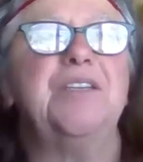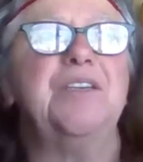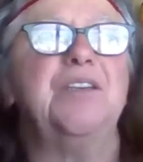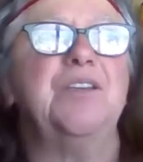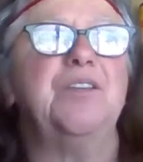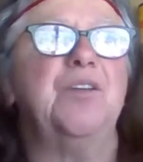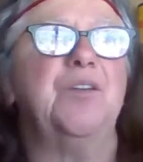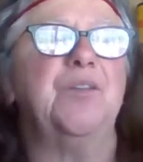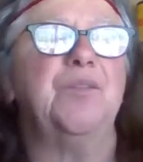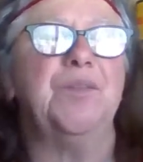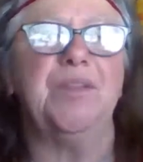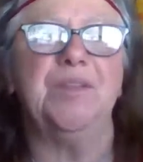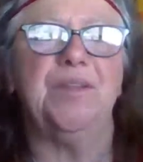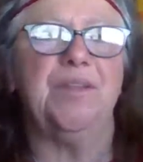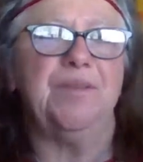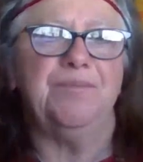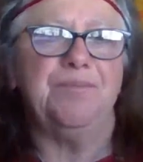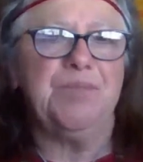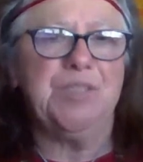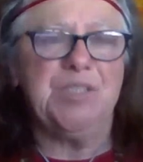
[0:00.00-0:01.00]
and then
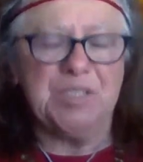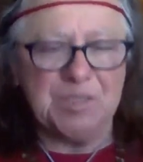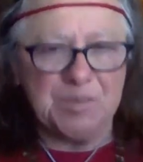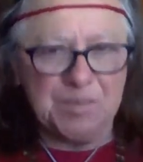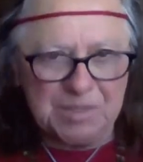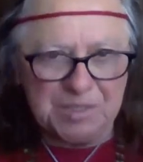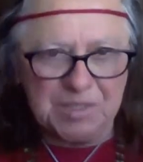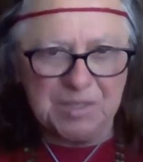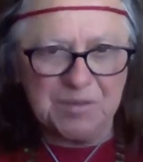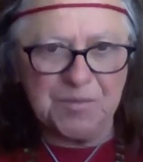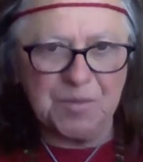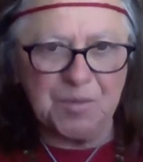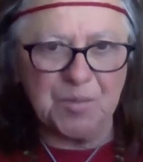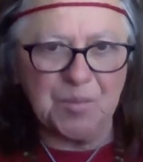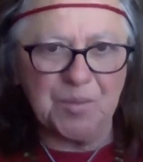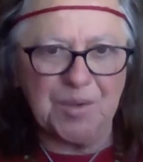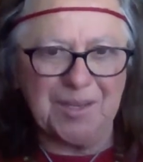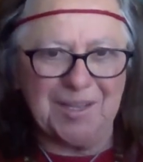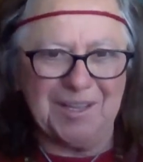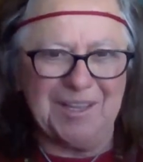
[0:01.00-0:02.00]
they dismiss it for
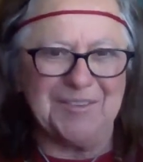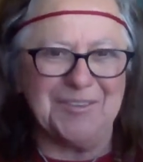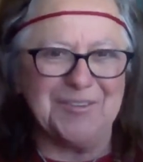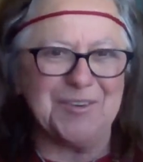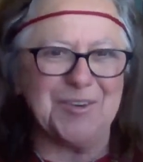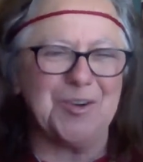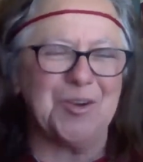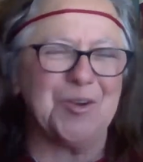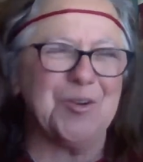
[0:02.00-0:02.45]
whatever